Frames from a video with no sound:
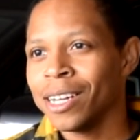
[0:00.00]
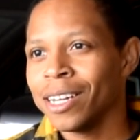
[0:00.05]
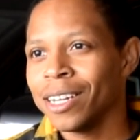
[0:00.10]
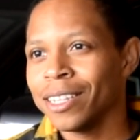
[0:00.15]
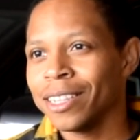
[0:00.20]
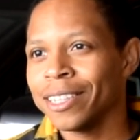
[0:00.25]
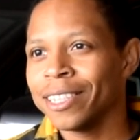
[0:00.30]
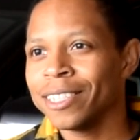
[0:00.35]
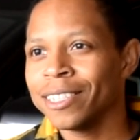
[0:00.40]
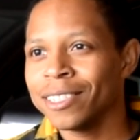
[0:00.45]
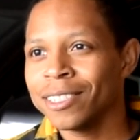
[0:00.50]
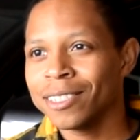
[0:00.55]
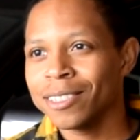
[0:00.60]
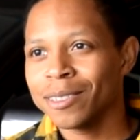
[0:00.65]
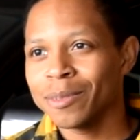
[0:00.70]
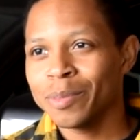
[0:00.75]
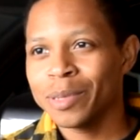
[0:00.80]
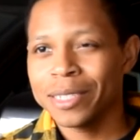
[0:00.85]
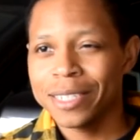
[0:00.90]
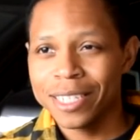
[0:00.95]
this
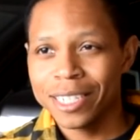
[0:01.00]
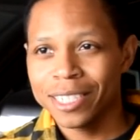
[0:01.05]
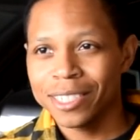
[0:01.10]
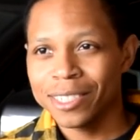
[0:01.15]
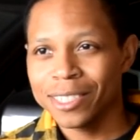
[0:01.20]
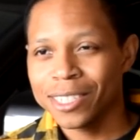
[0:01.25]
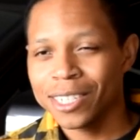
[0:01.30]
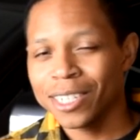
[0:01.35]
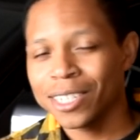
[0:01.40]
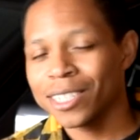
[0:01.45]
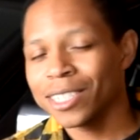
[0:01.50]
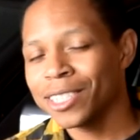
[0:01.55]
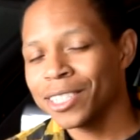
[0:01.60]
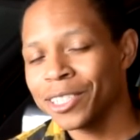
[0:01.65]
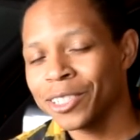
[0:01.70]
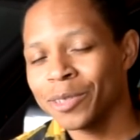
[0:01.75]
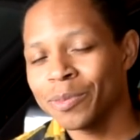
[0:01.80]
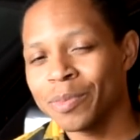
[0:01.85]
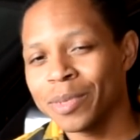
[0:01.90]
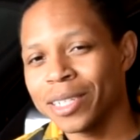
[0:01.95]
particular car
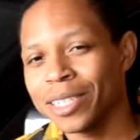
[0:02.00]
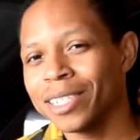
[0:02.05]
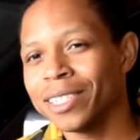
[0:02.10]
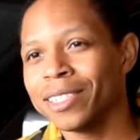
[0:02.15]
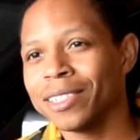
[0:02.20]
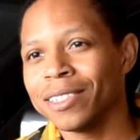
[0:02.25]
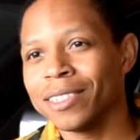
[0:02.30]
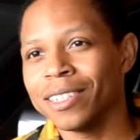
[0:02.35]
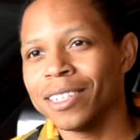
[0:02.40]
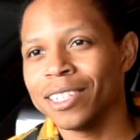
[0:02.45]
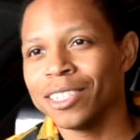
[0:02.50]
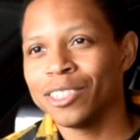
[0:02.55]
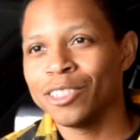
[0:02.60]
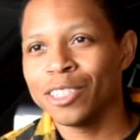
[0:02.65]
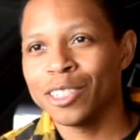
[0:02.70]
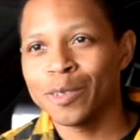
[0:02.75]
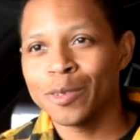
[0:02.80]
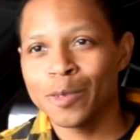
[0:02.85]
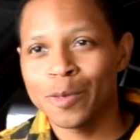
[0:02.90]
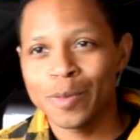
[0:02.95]
has been a
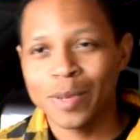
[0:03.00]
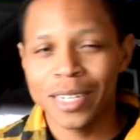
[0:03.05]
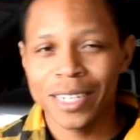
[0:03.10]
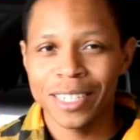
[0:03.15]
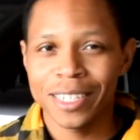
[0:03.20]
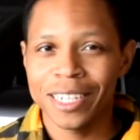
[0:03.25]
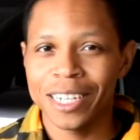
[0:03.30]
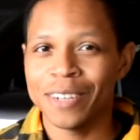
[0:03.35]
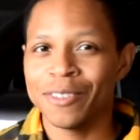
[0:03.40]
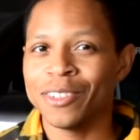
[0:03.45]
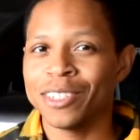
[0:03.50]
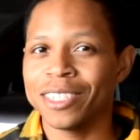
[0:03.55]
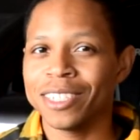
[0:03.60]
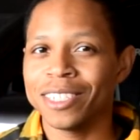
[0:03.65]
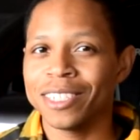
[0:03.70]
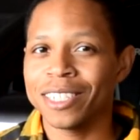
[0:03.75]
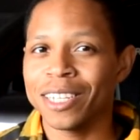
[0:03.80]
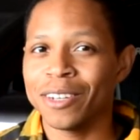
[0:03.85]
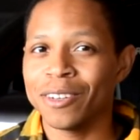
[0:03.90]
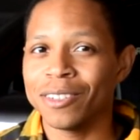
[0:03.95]
dream of mine ever
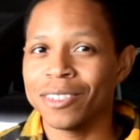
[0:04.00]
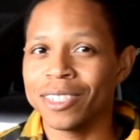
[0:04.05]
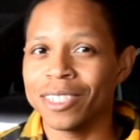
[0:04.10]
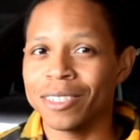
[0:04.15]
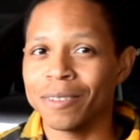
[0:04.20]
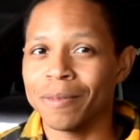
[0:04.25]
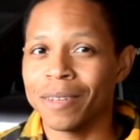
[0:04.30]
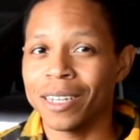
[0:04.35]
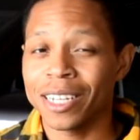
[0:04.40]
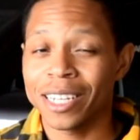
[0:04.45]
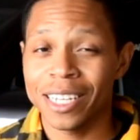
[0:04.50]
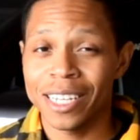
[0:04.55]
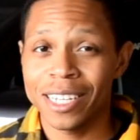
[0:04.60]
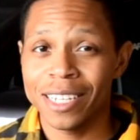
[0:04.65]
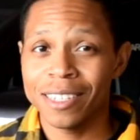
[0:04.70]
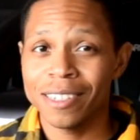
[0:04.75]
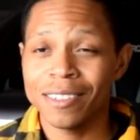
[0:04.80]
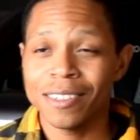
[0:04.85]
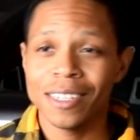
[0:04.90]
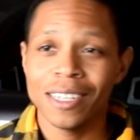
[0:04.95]
since I was a
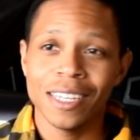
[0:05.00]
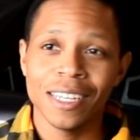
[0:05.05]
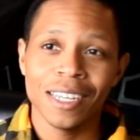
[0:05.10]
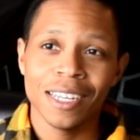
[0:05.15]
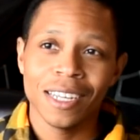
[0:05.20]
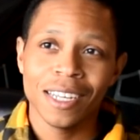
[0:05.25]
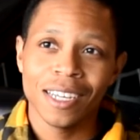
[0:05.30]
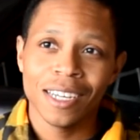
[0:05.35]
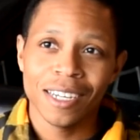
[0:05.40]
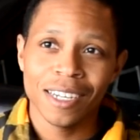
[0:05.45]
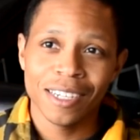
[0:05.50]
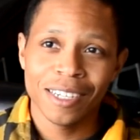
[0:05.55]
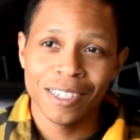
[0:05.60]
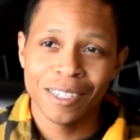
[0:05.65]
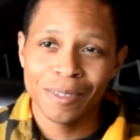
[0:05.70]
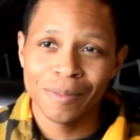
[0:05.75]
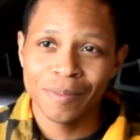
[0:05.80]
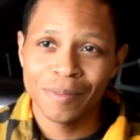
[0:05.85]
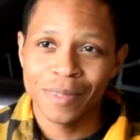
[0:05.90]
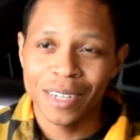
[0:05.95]
kid.
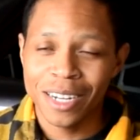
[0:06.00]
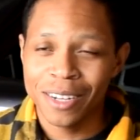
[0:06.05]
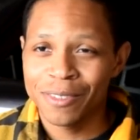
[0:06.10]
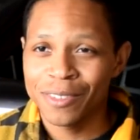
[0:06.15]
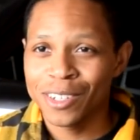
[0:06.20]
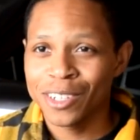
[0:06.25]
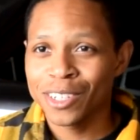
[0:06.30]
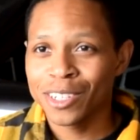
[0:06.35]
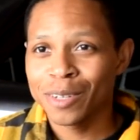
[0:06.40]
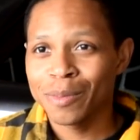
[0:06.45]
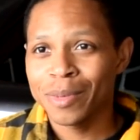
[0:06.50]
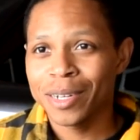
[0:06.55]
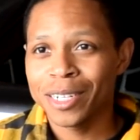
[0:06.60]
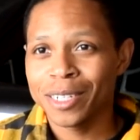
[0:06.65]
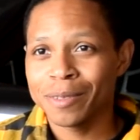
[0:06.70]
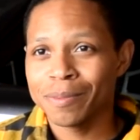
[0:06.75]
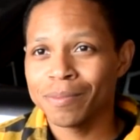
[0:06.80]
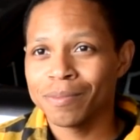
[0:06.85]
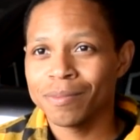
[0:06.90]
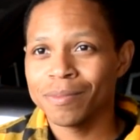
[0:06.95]
I've known
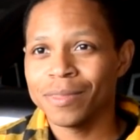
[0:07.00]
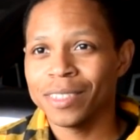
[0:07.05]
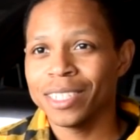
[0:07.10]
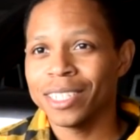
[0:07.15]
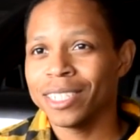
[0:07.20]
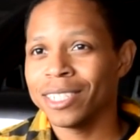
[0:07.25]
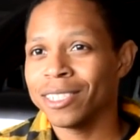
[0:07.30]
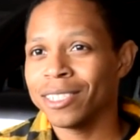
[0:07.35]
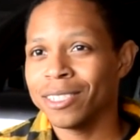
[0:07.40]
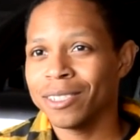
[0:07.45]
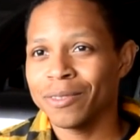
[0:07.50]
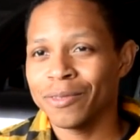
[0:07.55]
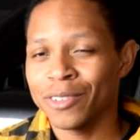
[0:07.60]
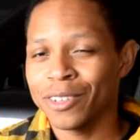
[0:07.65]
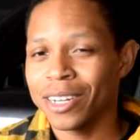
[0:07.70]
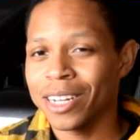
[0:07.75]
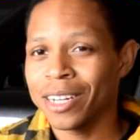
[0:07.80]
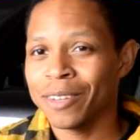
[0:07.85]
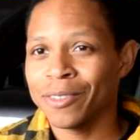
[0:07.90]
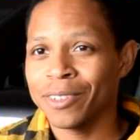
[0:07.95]
about these
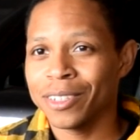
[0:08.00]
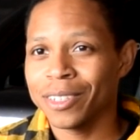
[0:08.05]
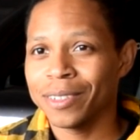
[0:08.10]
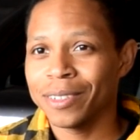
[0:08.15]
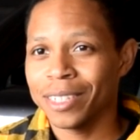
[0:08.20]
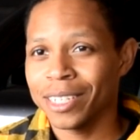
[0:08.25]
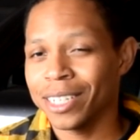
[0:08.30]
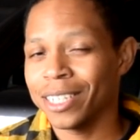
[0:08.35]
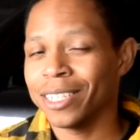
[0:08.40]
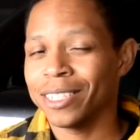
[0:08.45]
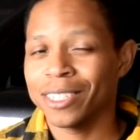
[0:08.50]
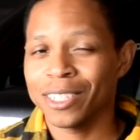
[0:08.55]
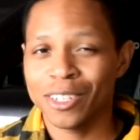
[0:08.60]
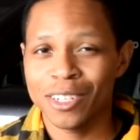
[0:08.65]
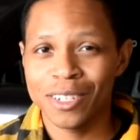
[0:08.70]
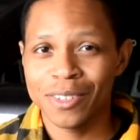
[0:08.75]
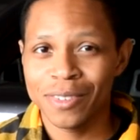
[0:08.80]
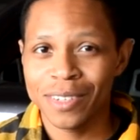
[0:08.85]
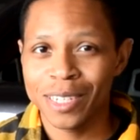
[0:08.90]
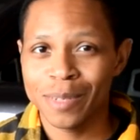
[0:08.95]
forever. It's a
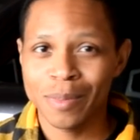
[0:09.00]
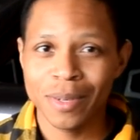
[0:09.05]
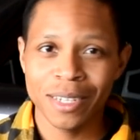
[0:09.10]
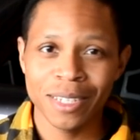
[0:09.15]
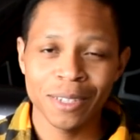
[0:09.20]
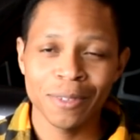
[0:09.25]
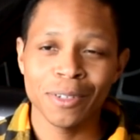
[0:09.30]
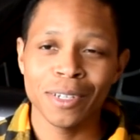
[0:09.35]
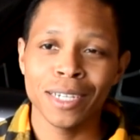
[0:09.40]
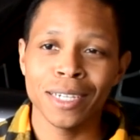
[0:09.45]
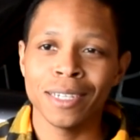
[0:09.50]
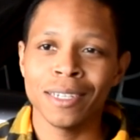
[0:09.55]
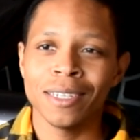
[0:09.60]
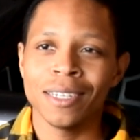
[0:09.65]
Corvette, by the way.